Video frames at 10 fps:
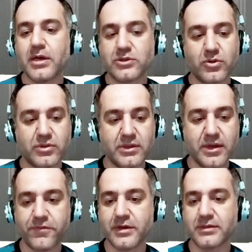so
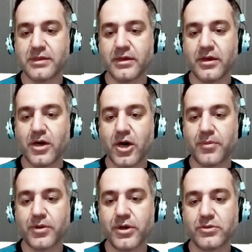definitely
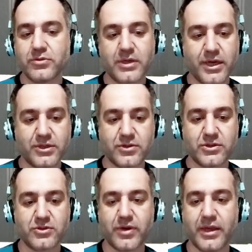I'm going to take
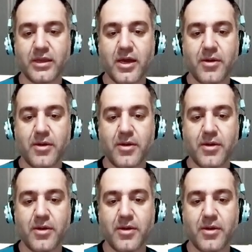this trade.